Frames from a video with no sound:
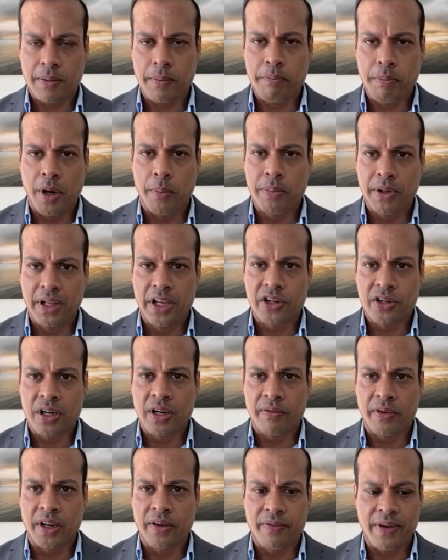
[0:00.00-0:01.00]
population
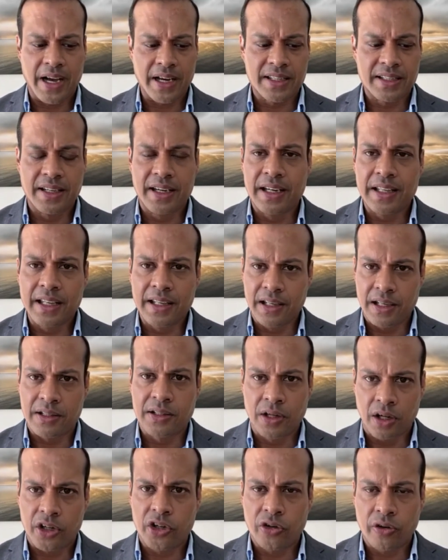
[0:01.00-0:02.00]
of unvaccinated does
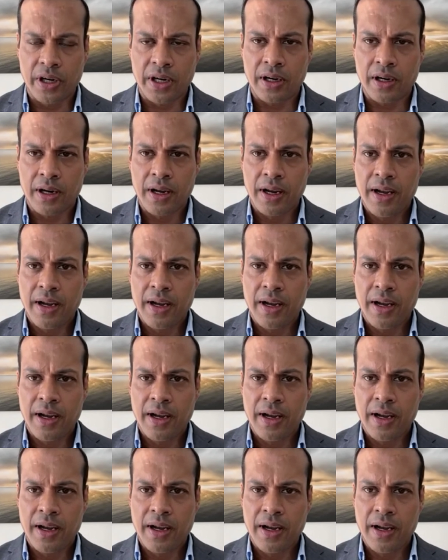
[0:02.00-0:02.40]
not shrink,